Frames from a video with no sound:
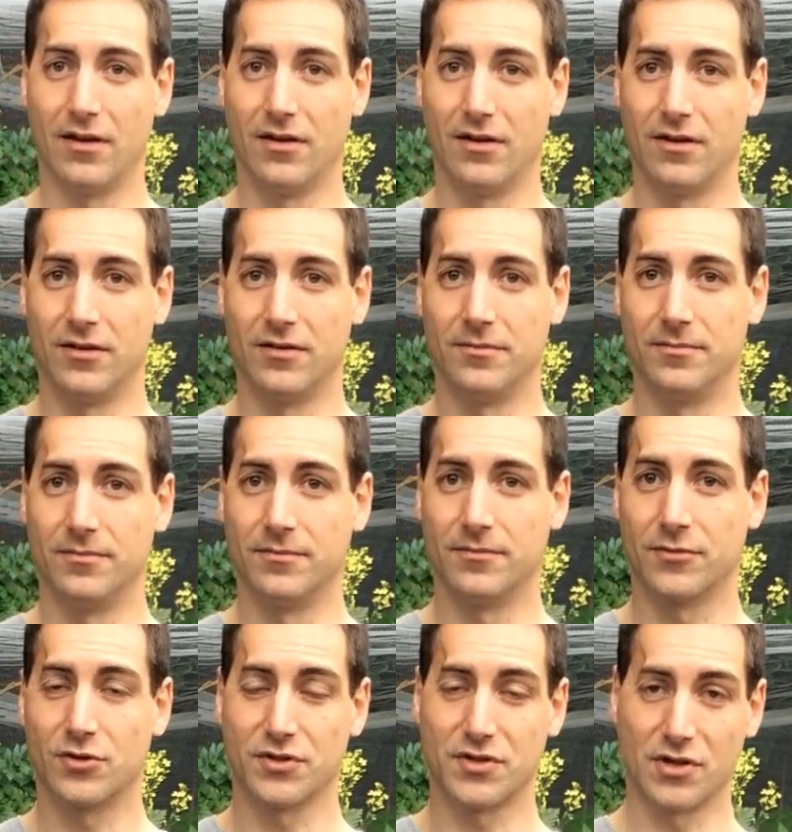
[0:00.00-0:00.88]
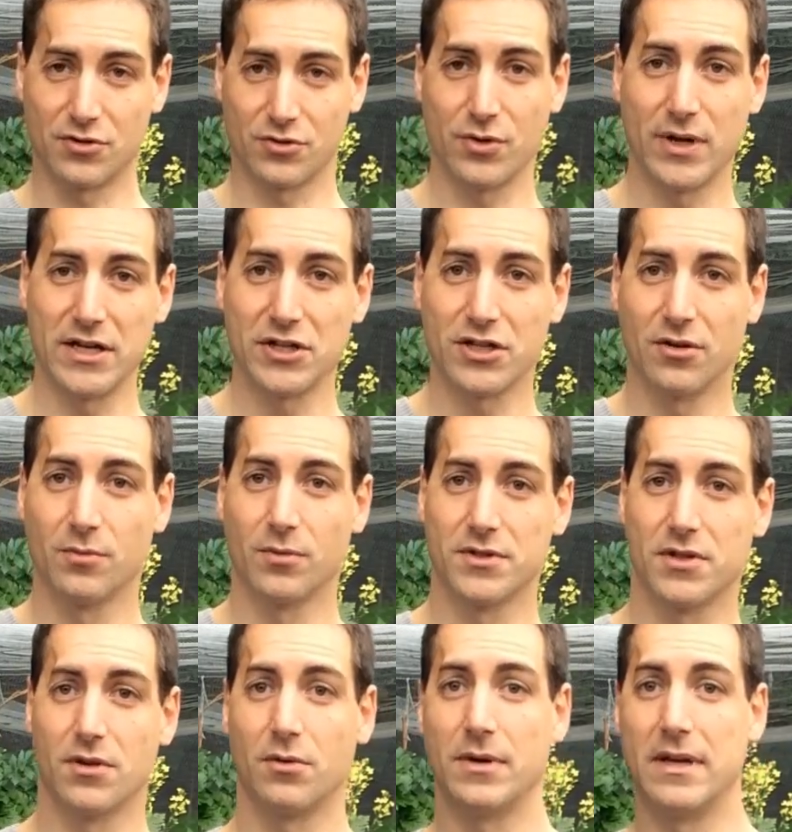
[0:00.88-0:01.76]
uh,
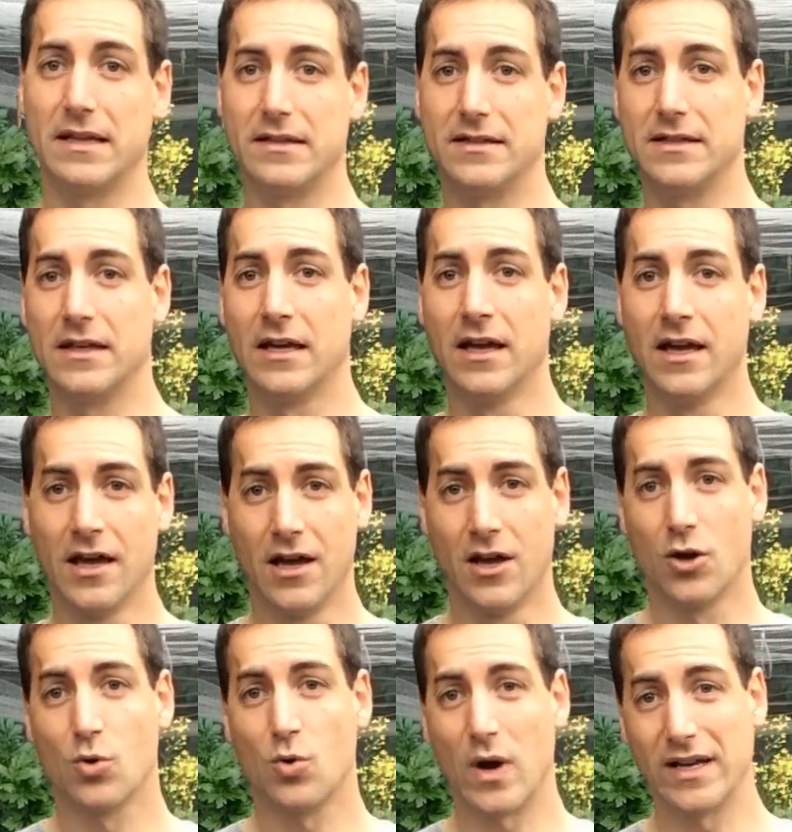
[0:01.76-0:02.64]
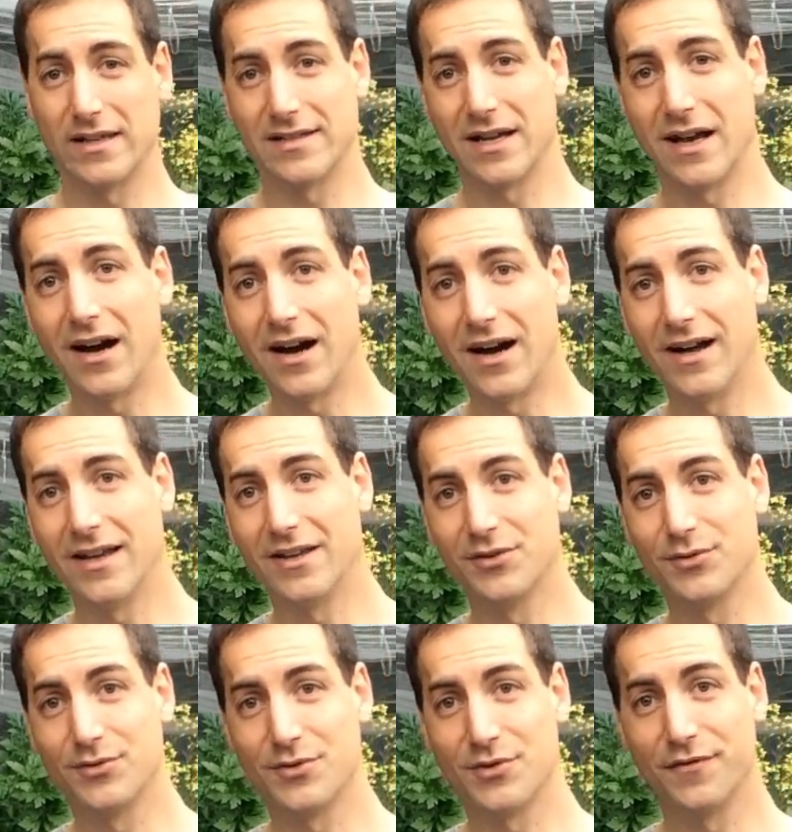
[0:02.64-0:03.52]
concentration was already quite high
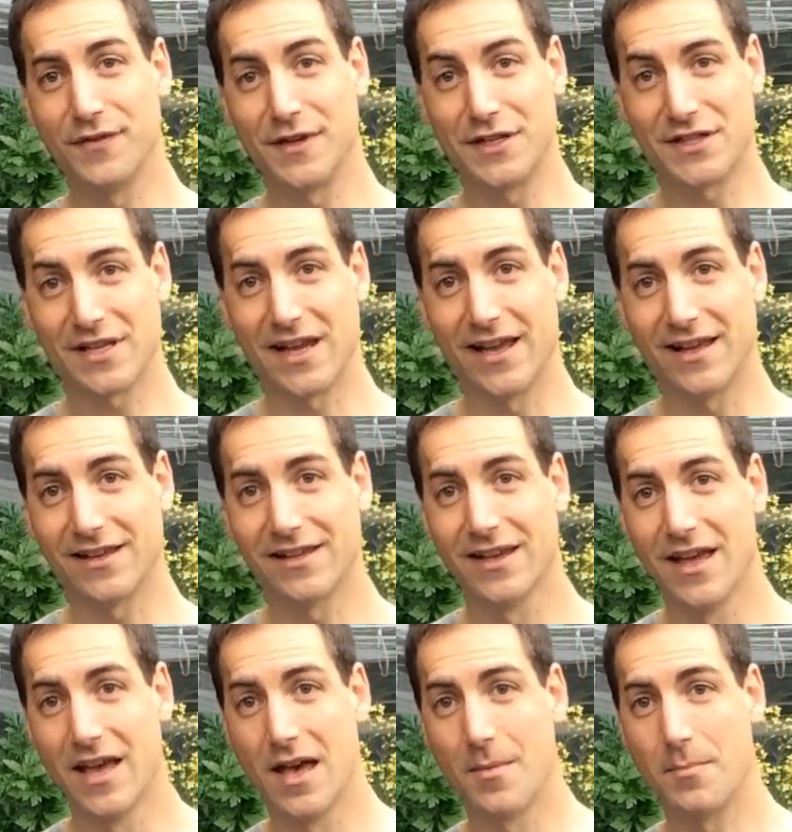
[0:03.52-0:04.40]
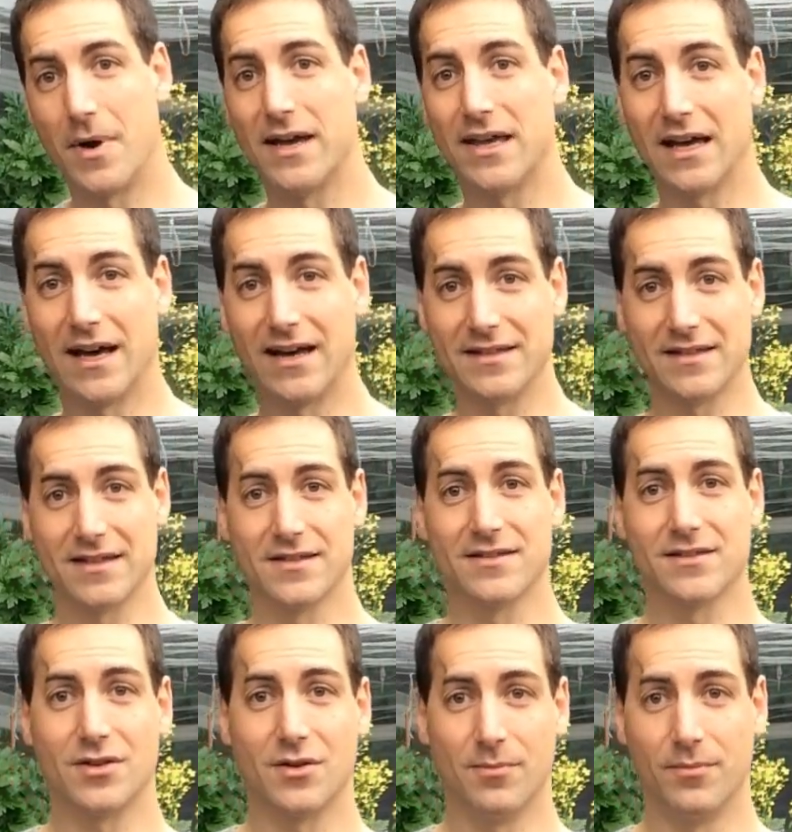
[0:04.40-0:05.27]
into the fish tank, by
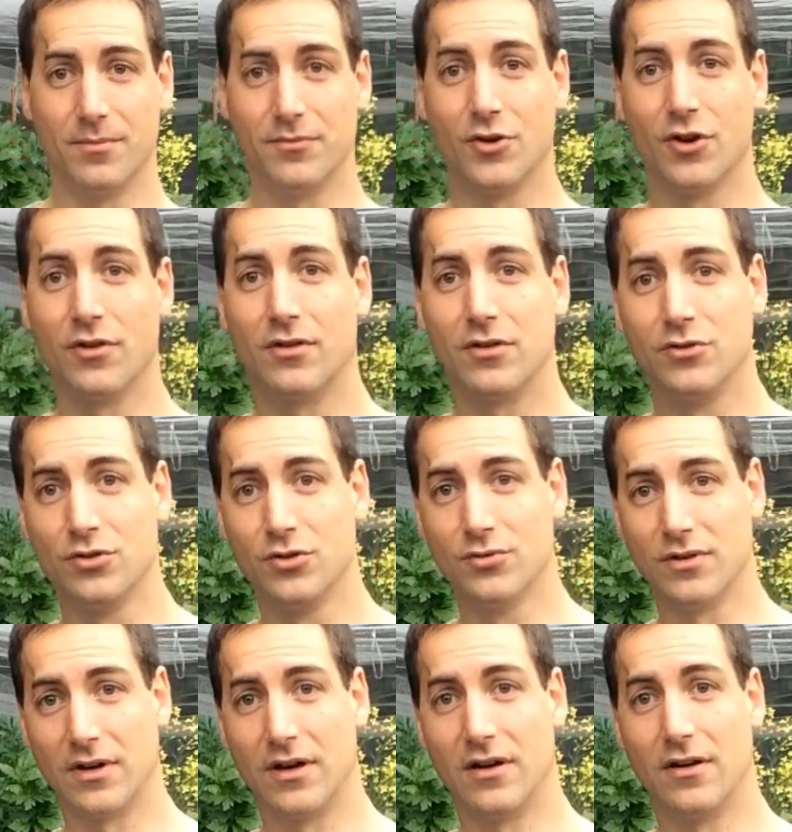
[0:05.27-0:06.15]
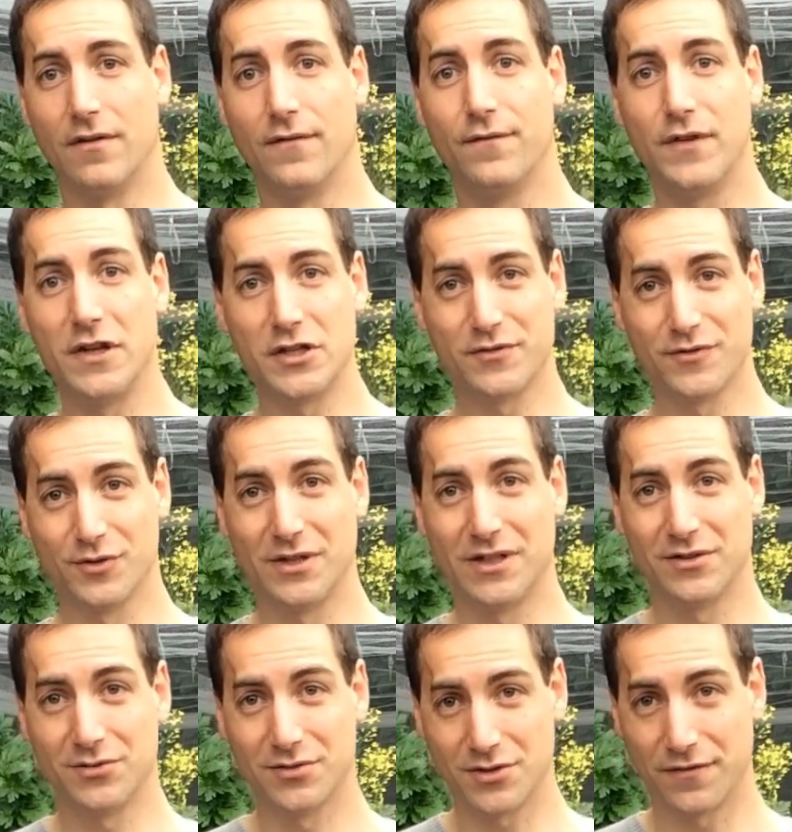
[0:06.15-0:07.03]
adding some no, new uh, fish
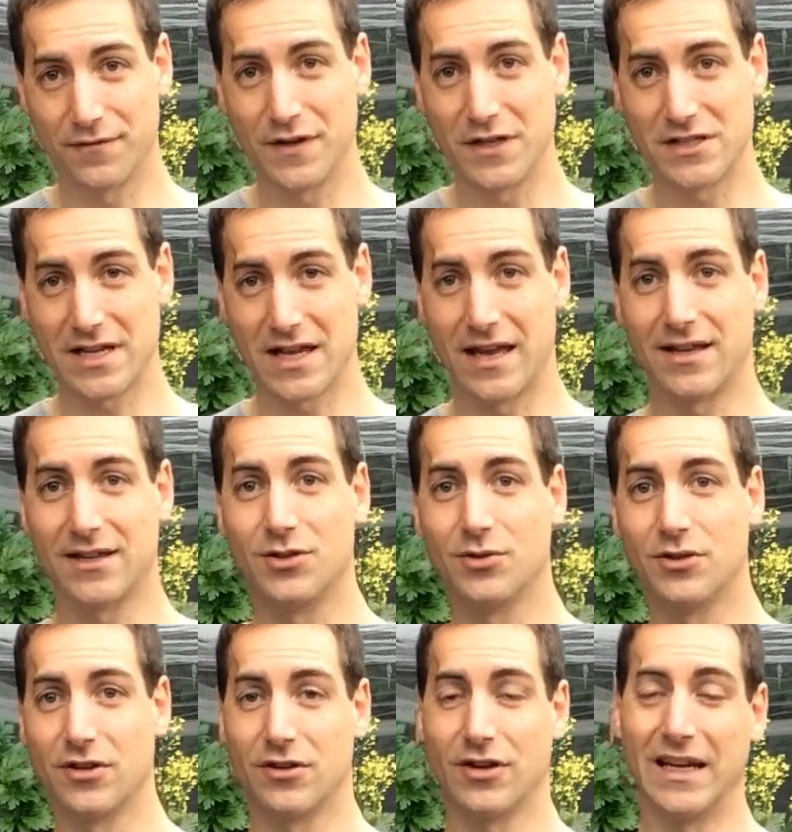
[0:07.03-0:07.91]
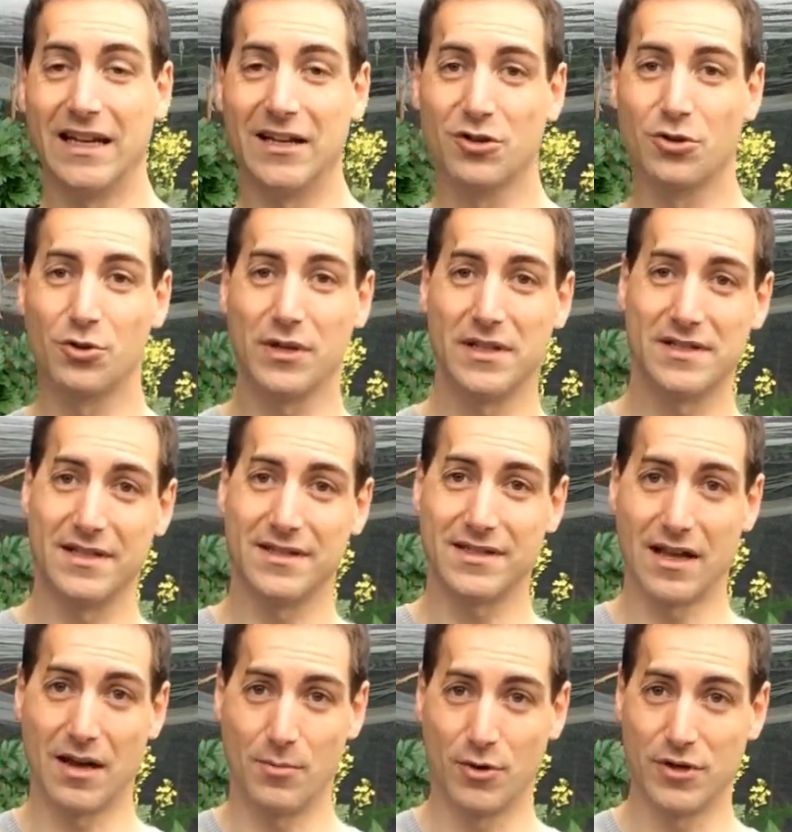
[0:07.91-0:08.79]
food into the fish tank, you're going to increase
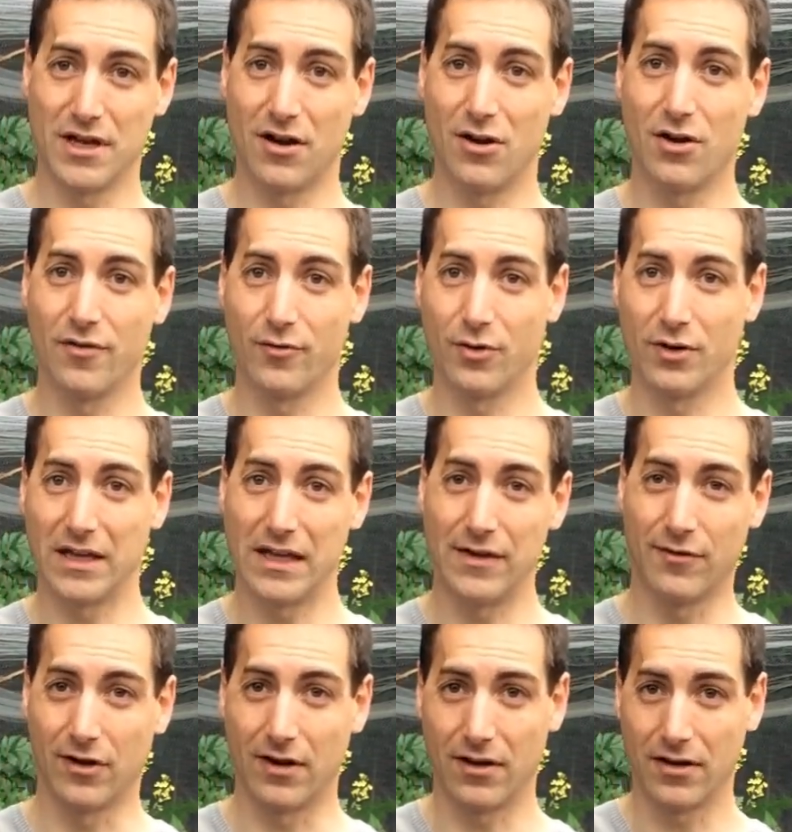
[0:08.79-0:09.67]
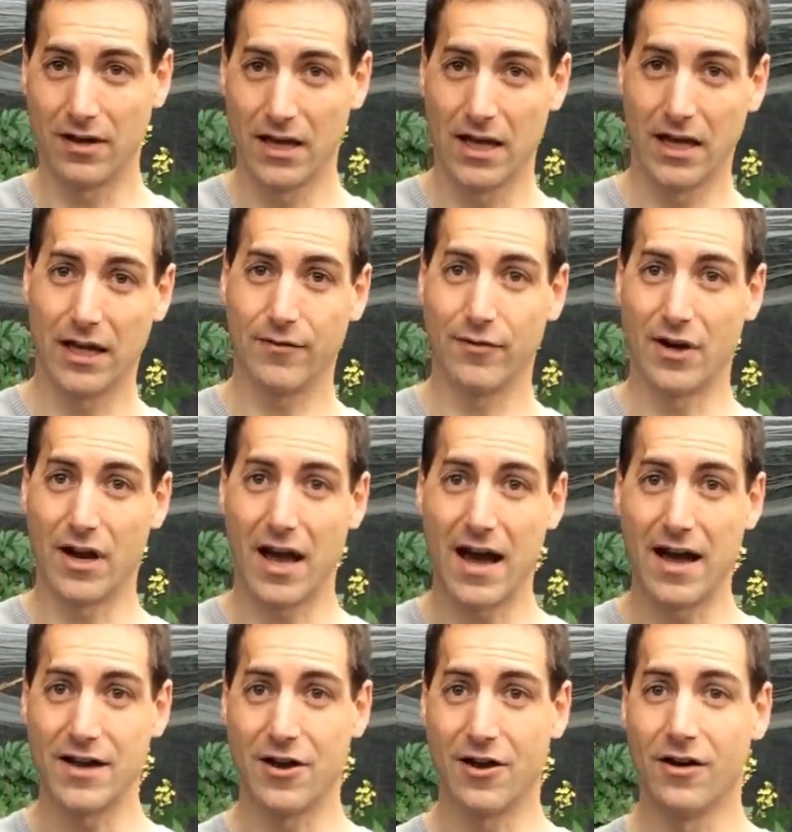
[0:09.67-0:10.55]
this ammonia level even, even
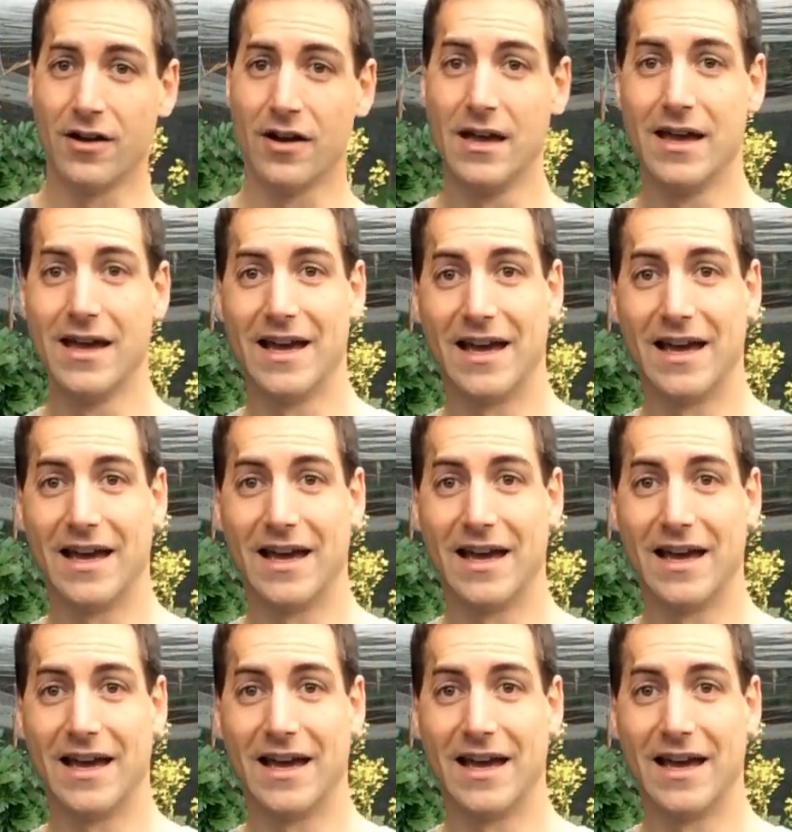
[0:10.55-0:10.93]
higher.